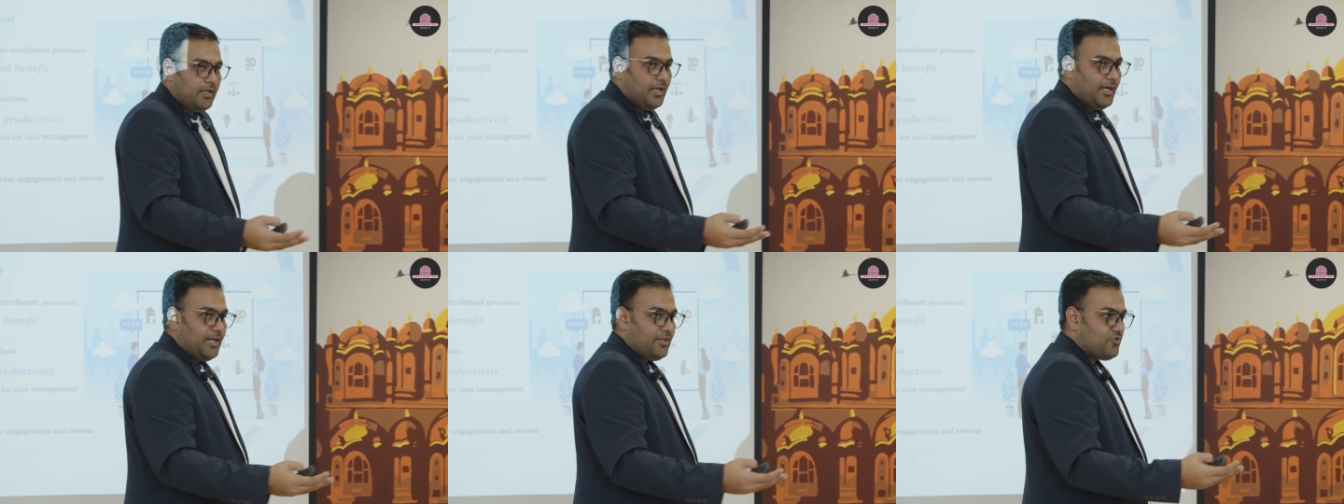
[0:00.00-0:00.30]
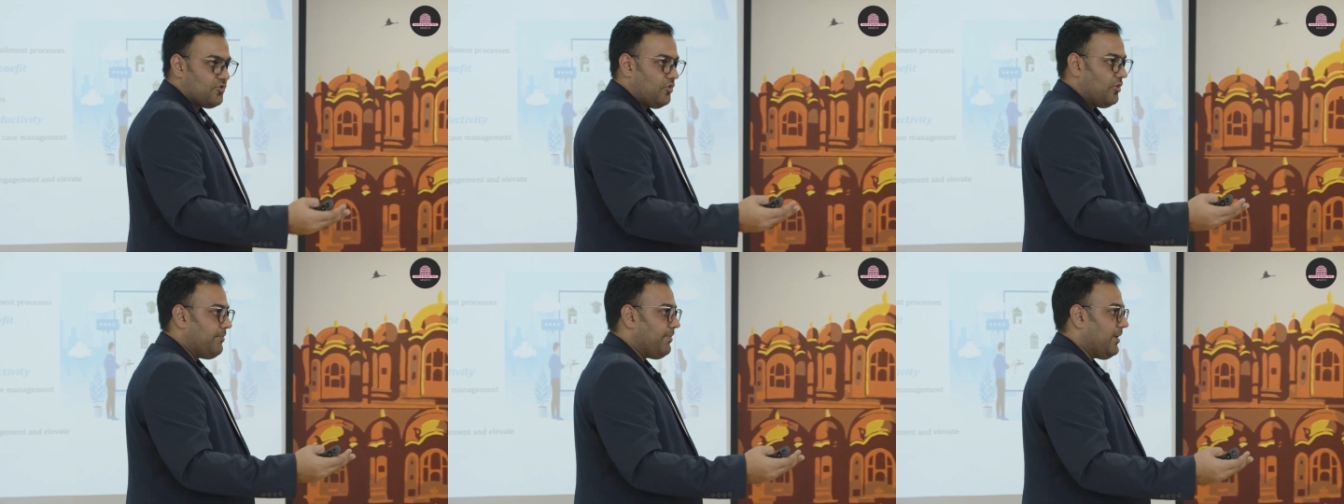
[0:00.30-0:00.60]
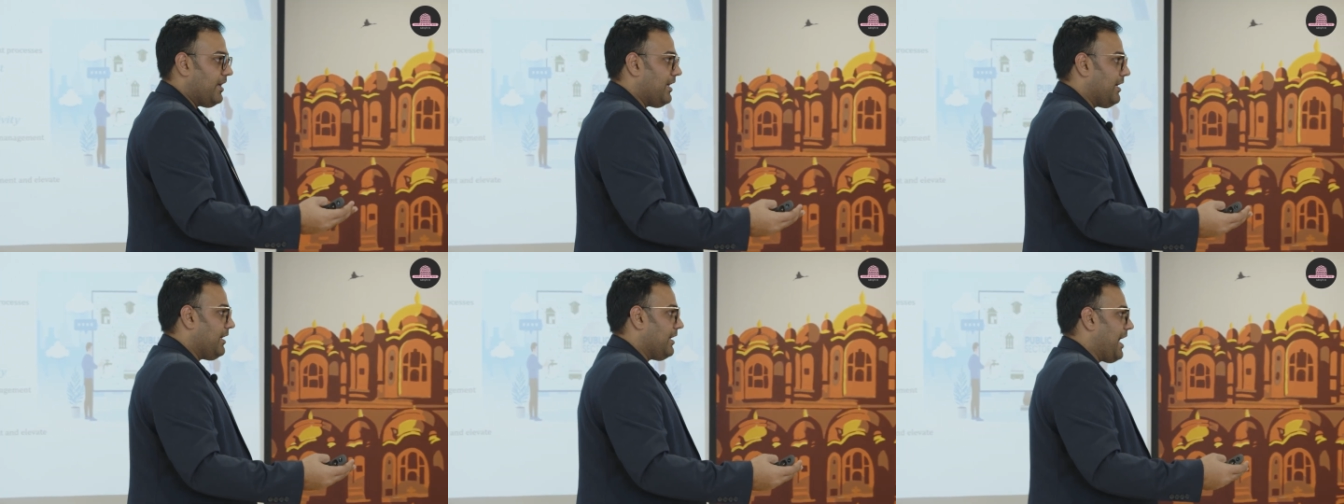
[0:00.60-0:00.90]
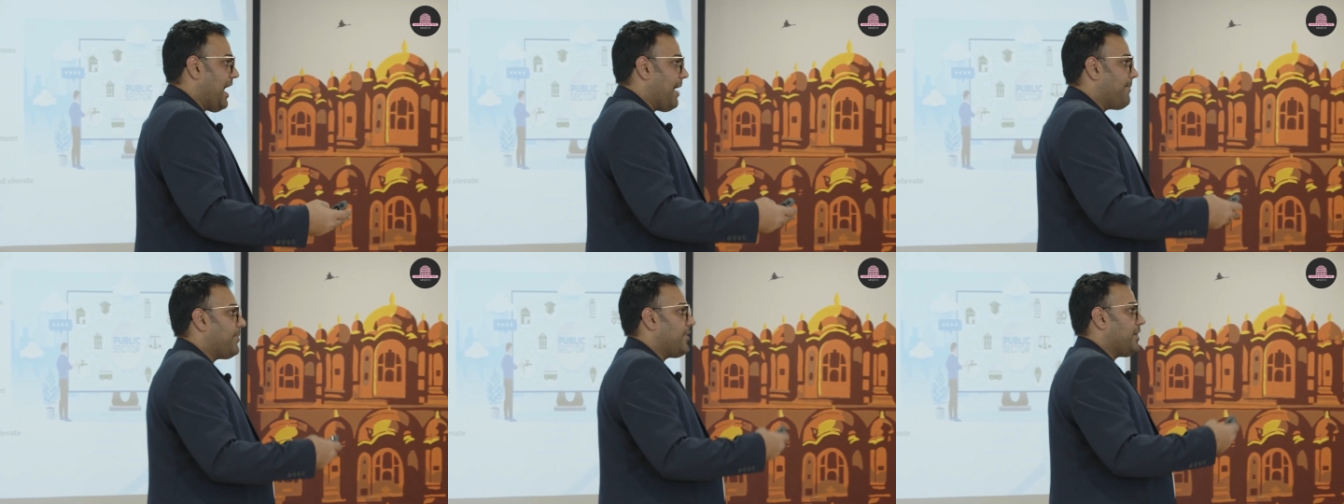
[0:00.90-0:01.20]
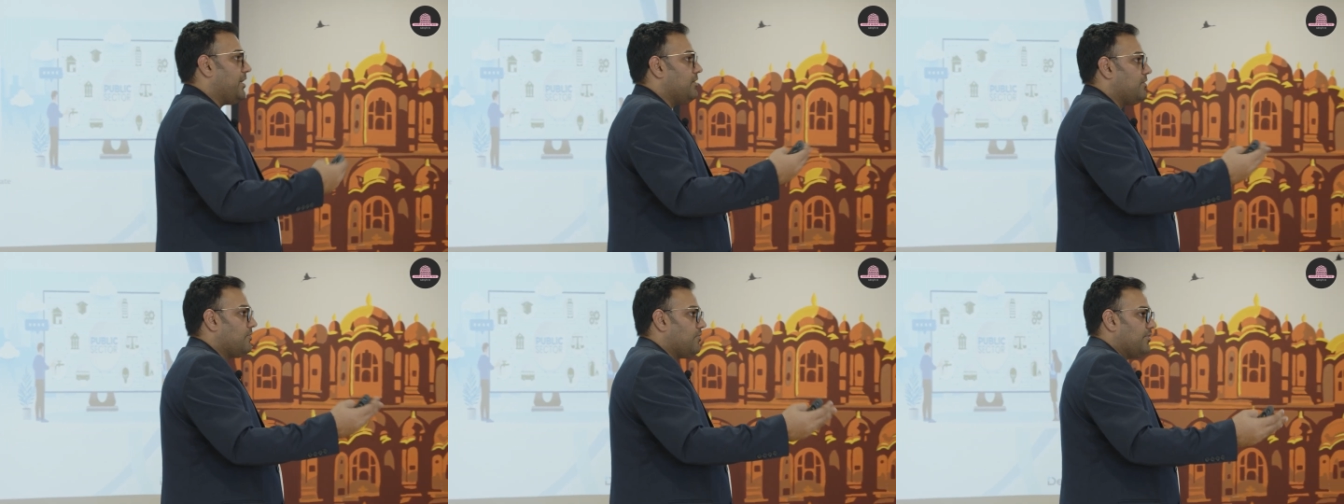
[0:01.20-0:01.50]
It should be
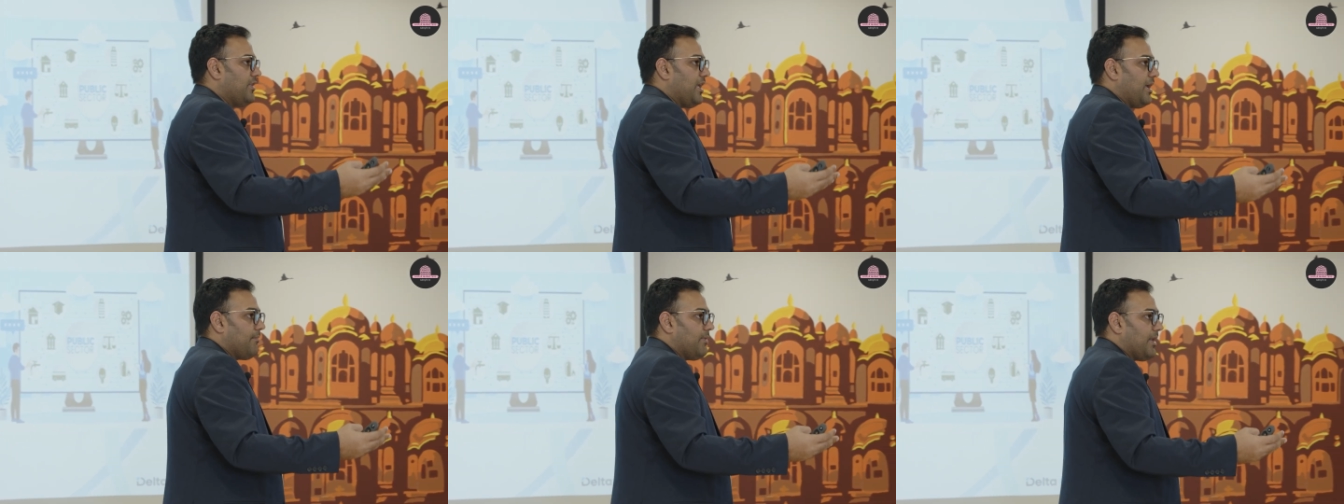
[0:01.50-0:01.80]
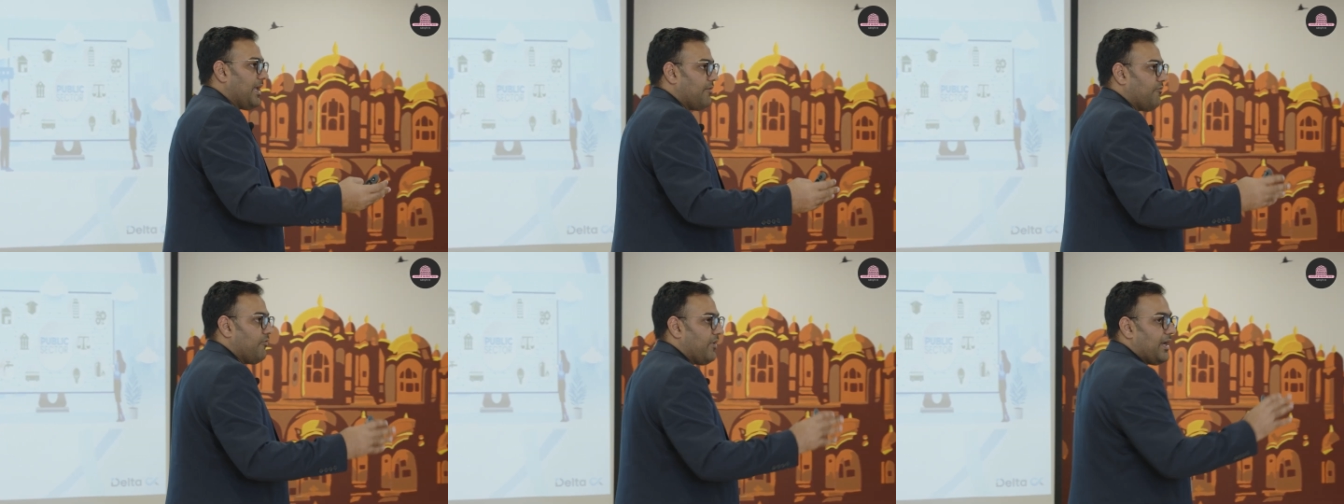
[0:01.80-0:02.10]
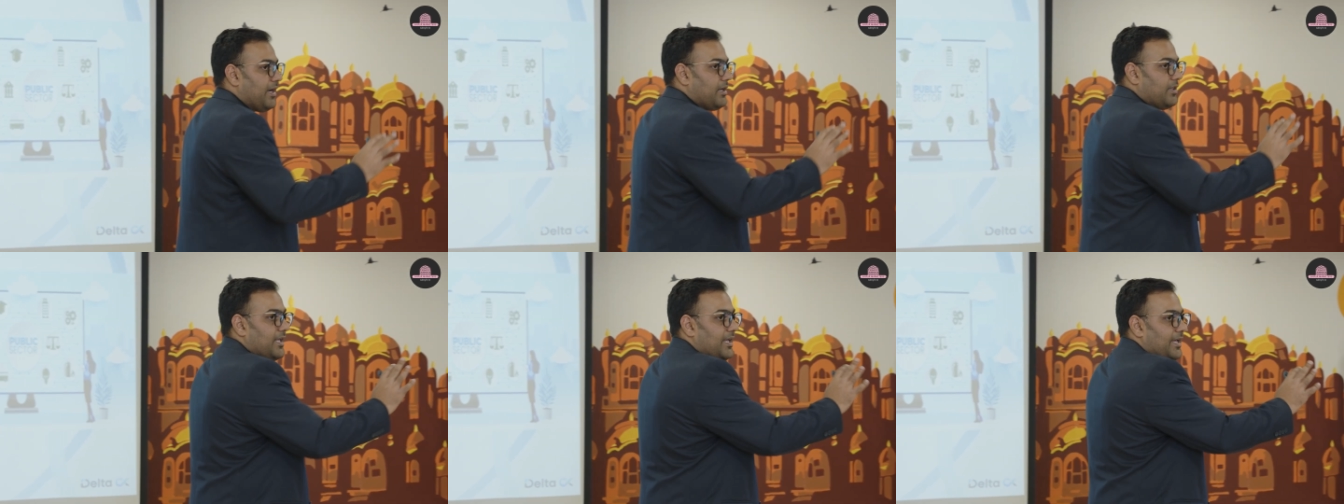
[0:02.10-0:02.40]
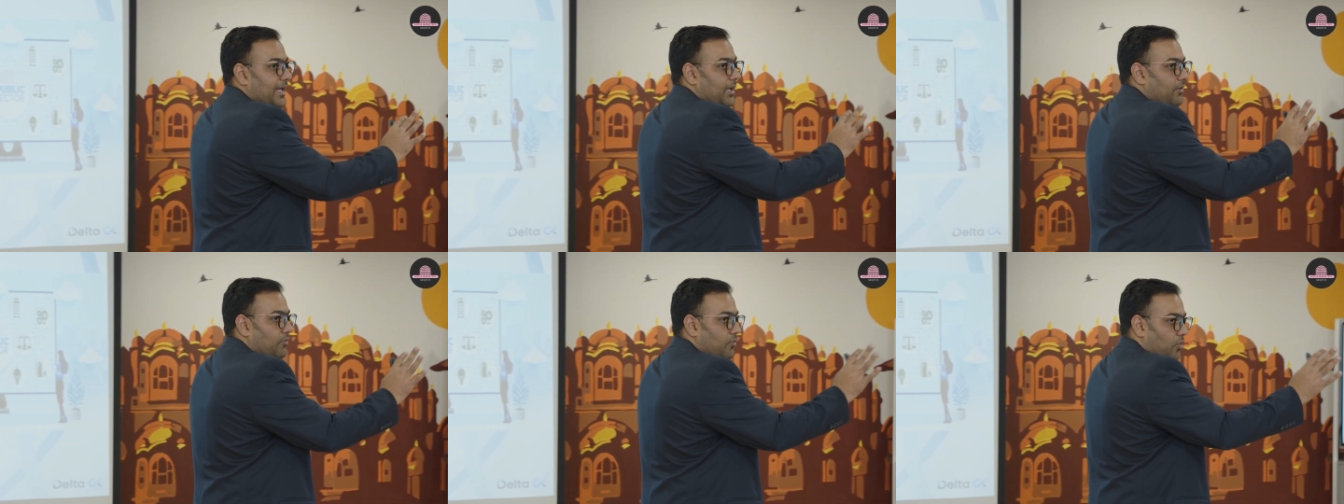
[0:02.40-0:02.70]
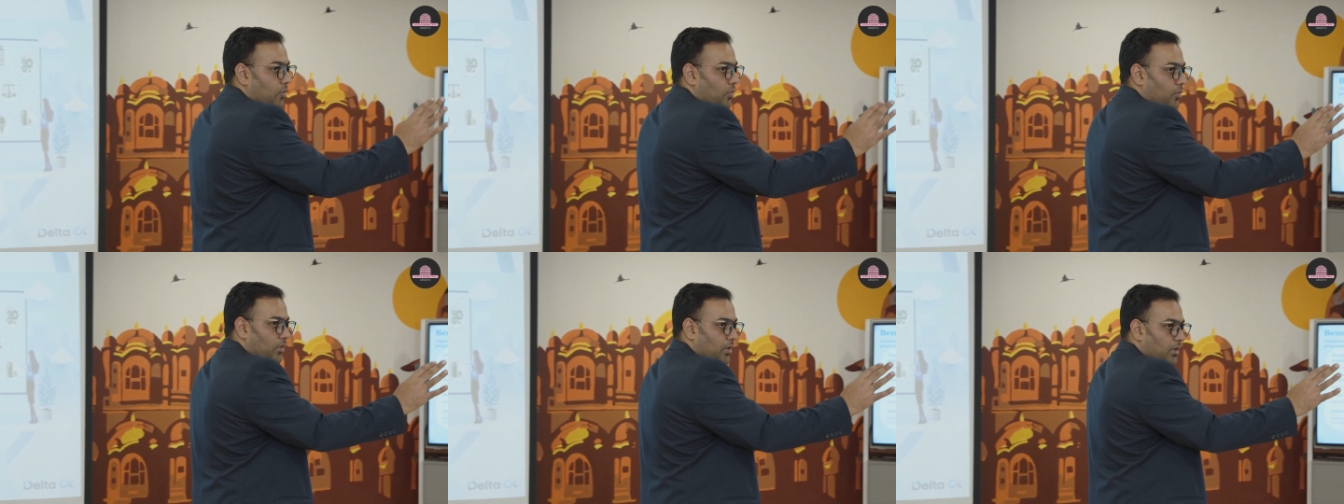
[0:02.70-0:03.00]
apparent to them, like, where they can
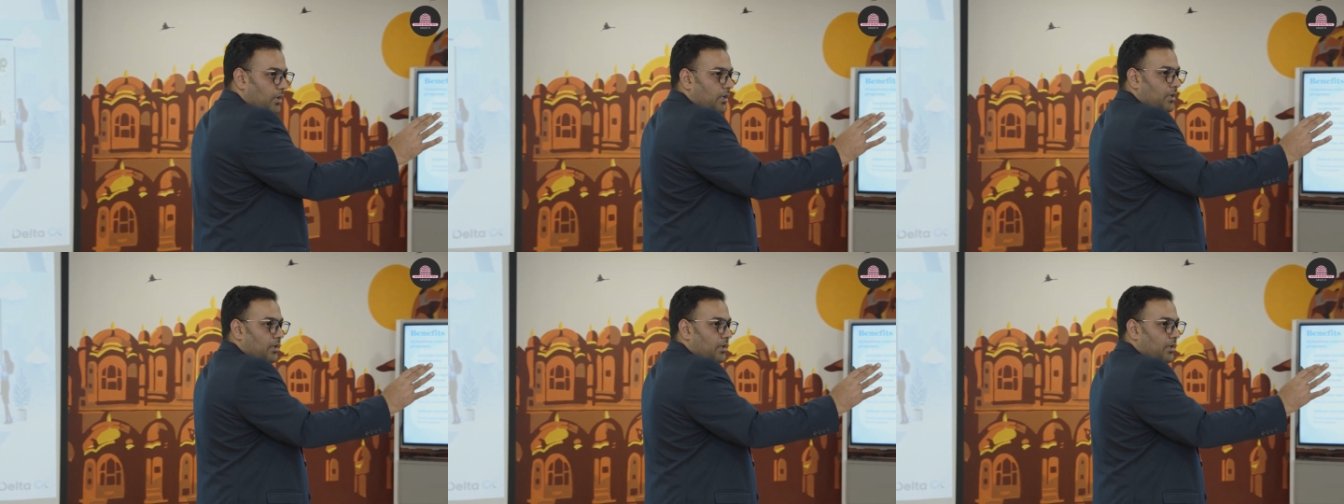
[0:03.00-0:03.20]
go